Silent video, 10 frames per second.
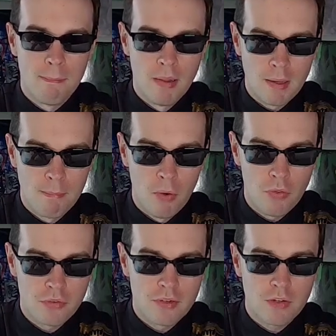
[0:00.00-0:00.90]
like
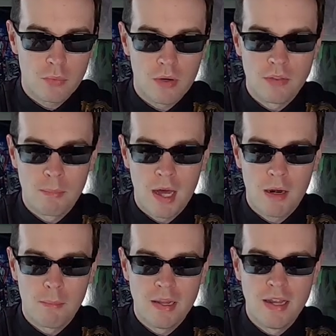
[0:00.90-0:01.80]
both sticks were on the
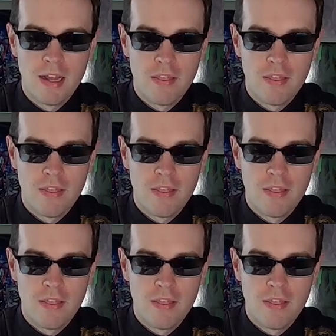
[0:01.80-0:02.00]
bottom, but